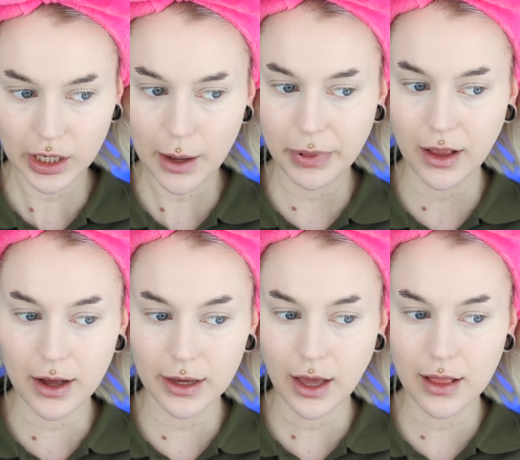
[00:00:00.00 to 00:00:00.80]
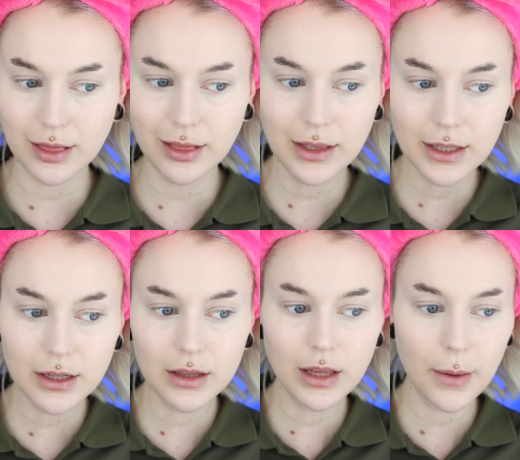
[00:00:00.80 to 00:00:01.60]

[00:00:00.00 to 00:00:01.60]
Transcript: gonna apply a little